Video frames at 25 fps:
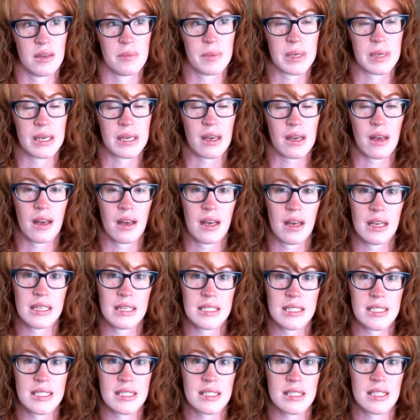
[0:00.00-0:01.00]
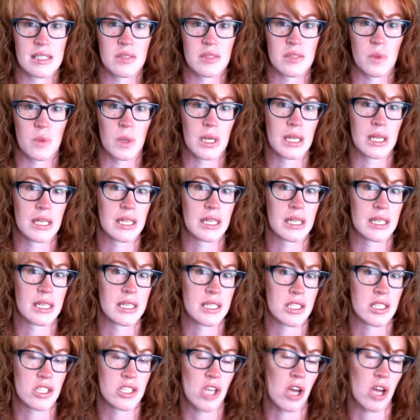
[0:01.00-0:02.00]
because this one I
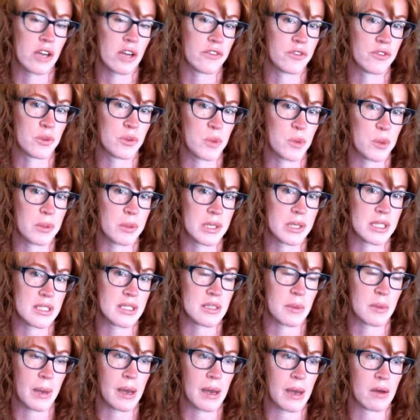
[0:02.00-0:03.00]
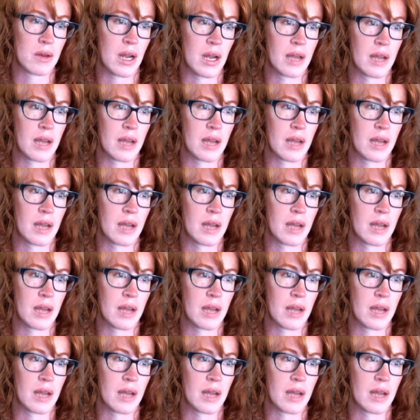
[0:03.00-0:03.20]
needed to talk a few more minutes about.